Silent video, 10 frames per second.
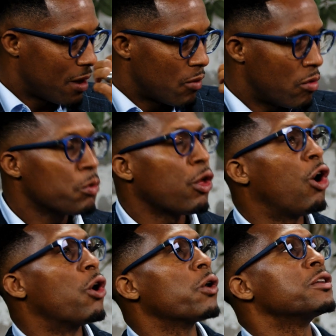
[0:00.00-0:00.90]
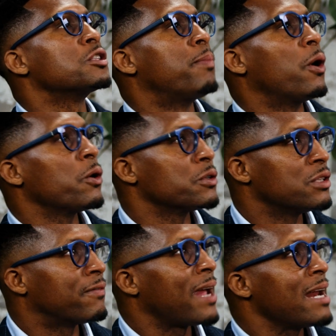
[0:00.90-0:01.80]
hardest parts
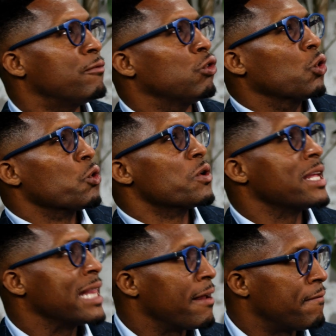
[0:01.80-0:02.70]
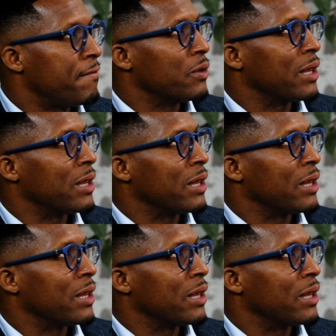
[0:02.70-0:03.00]
of kind of learning that field?